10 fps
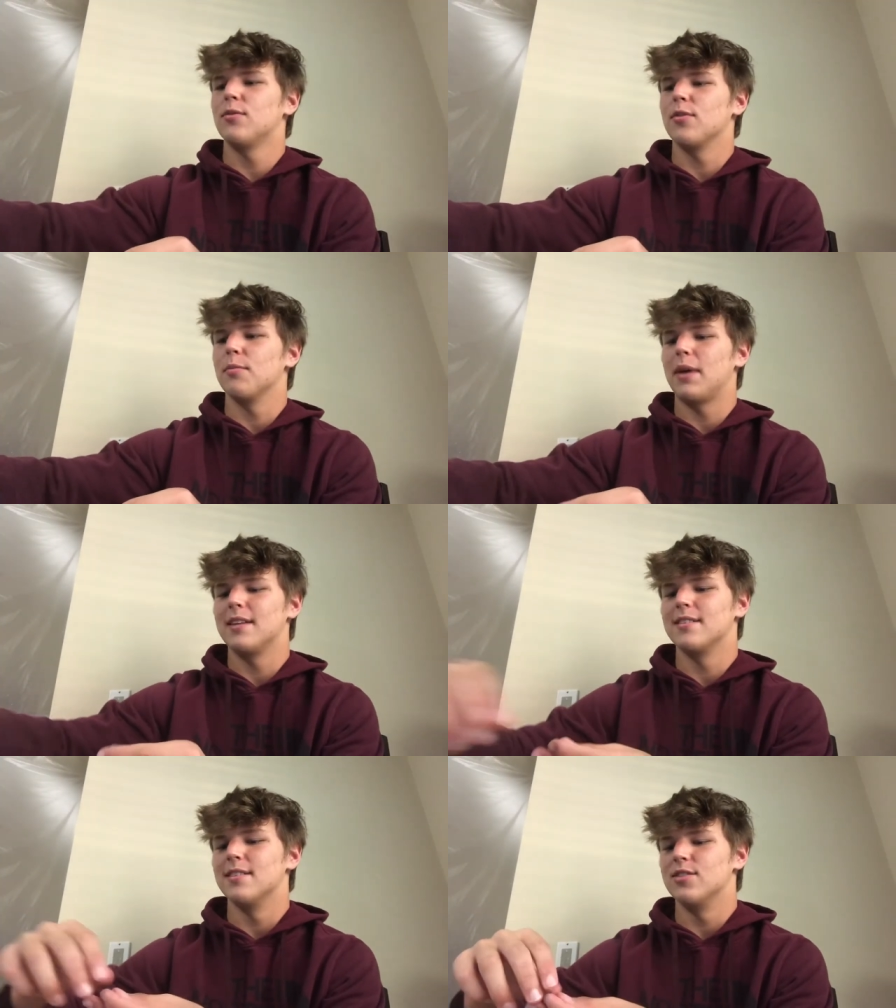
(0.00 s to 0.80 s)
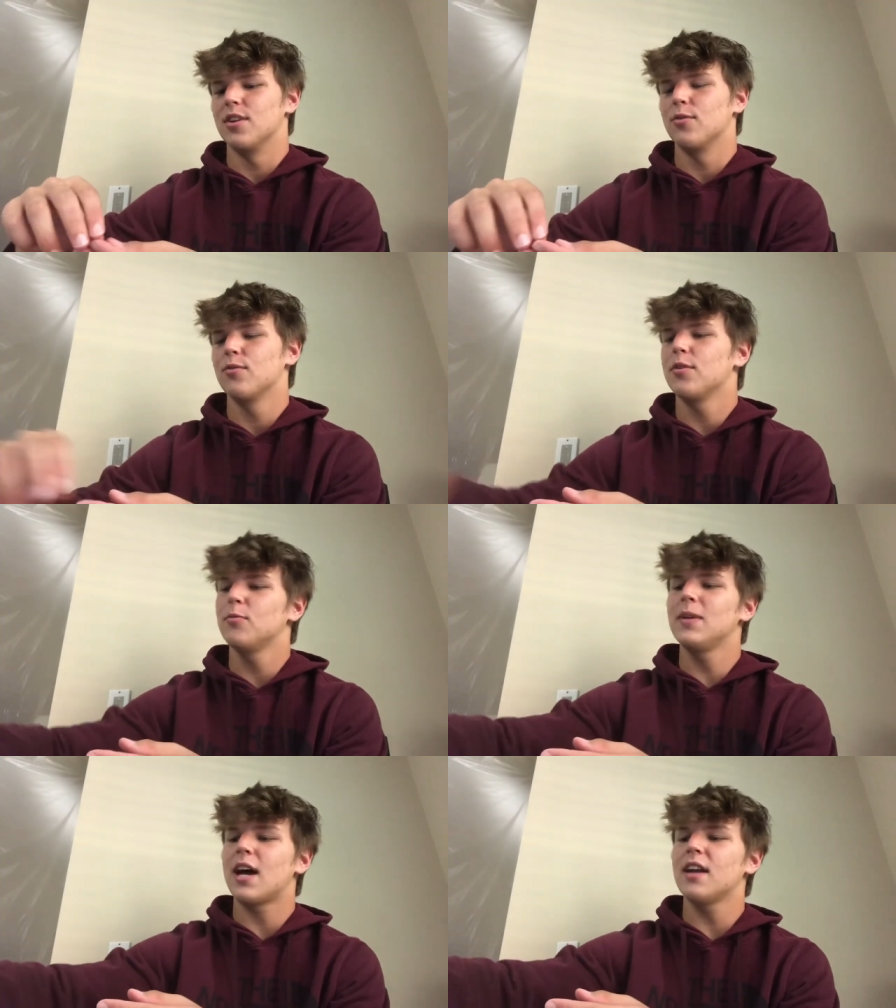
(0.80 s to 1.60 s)
or painted in general. It
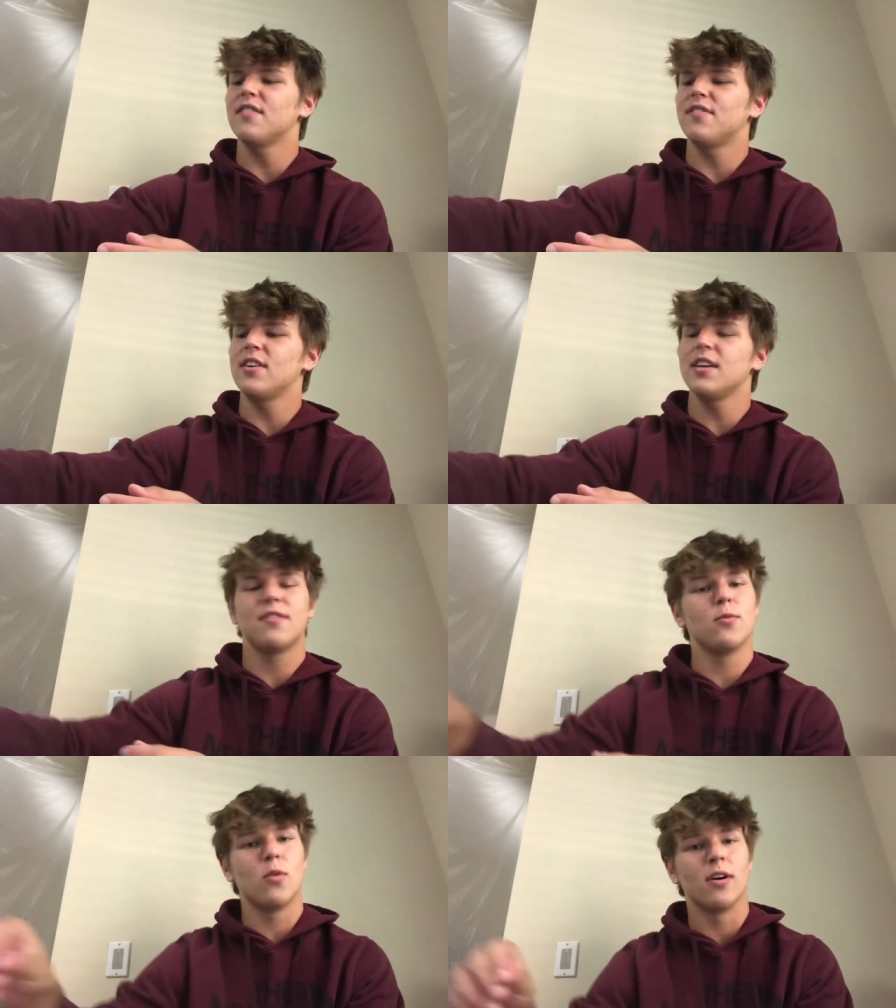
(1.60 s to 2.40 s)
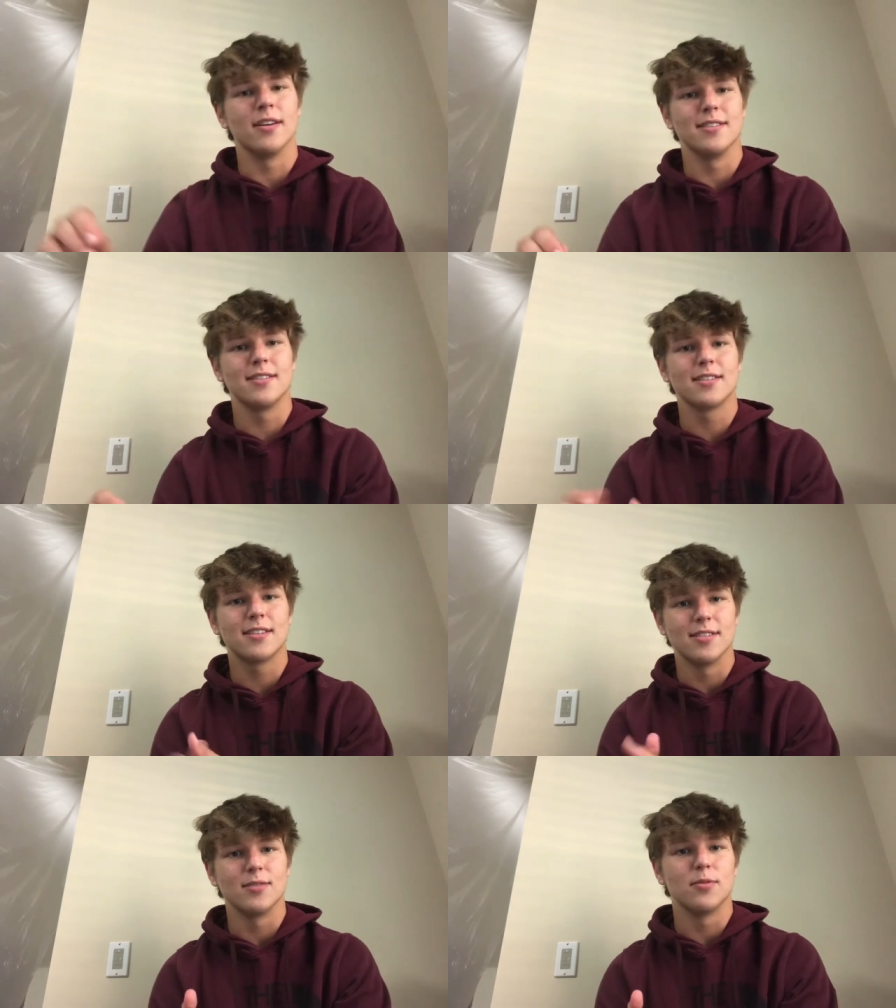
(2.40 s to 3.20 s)
would be kind of funny if it was,
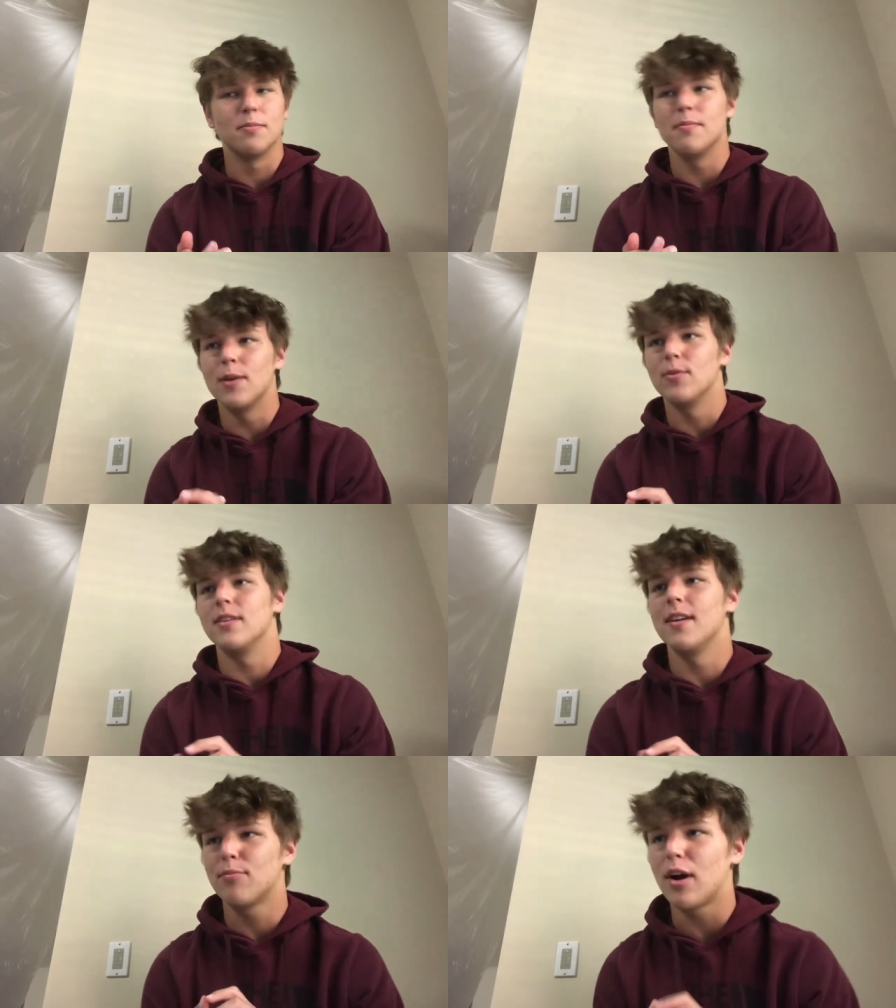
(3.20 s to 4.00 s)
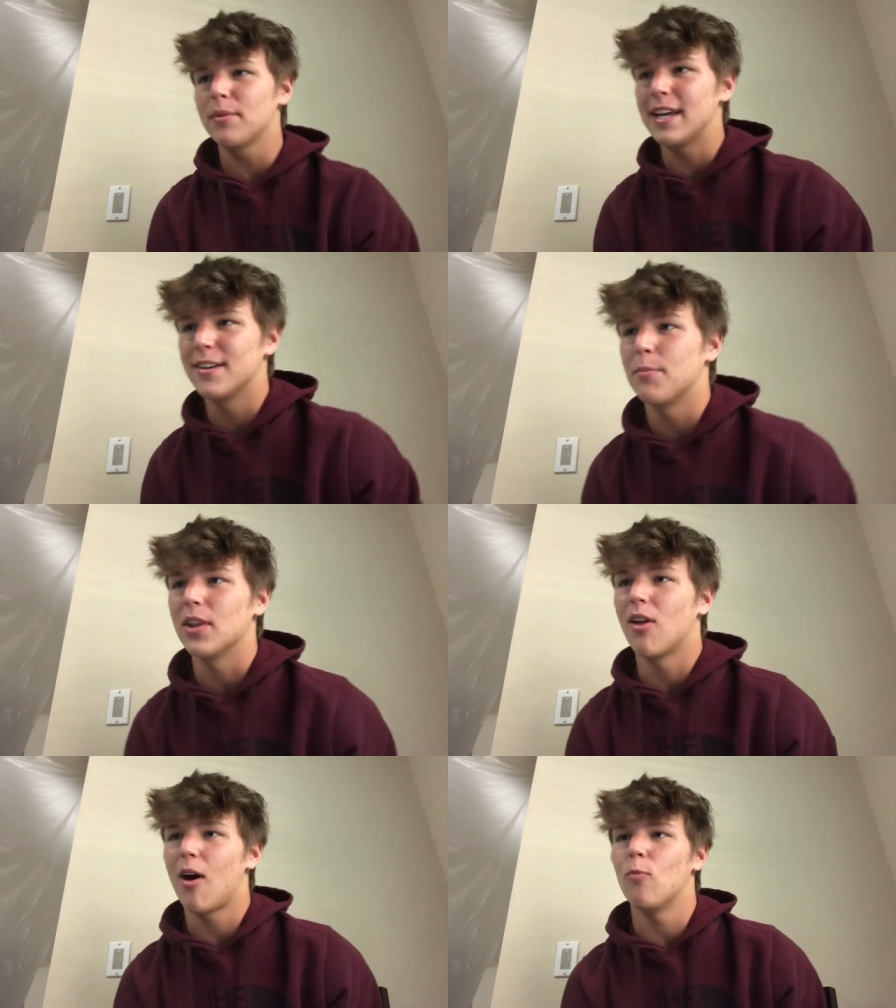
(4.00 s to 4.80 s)
because it would probably end up a
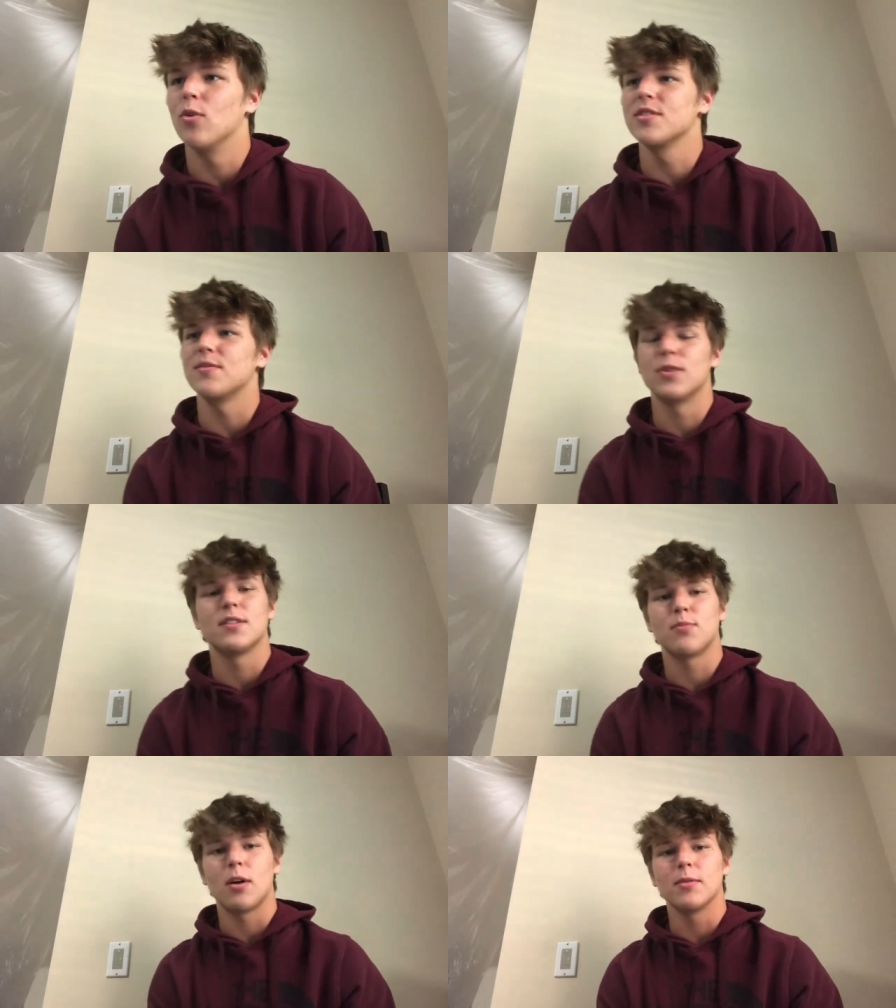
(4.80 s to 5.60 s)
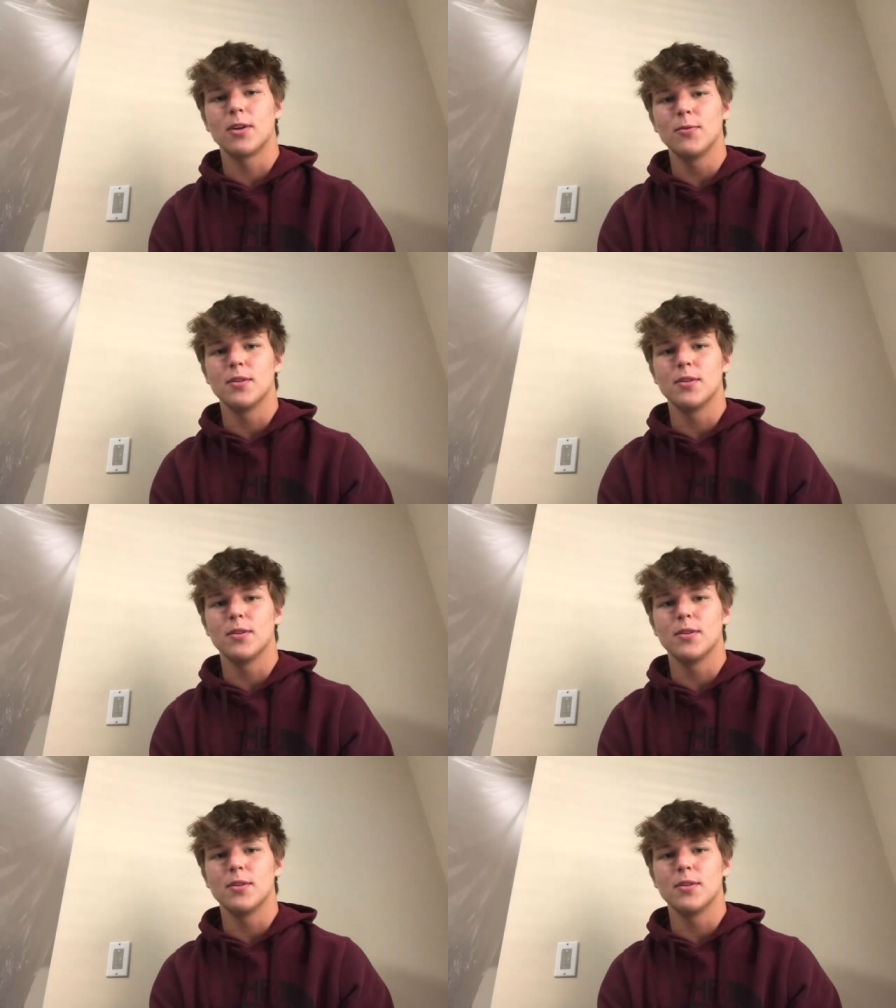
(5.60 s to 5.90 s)
lot worse than what it's probably going to